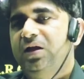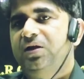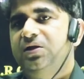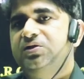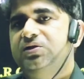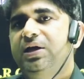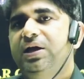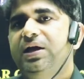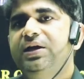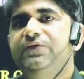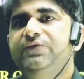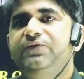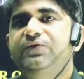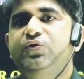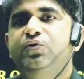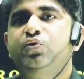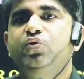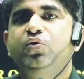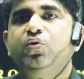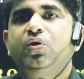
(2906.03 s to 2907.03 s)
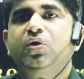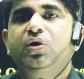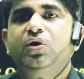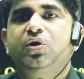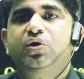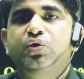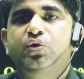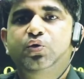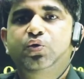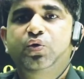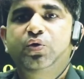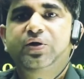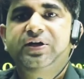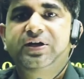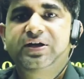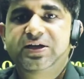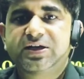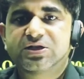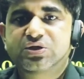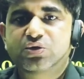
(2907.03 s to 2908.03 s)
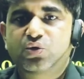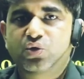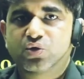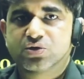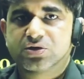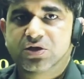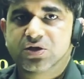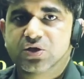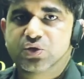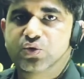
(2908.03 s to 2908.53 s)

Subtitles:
And to decrease corrosion,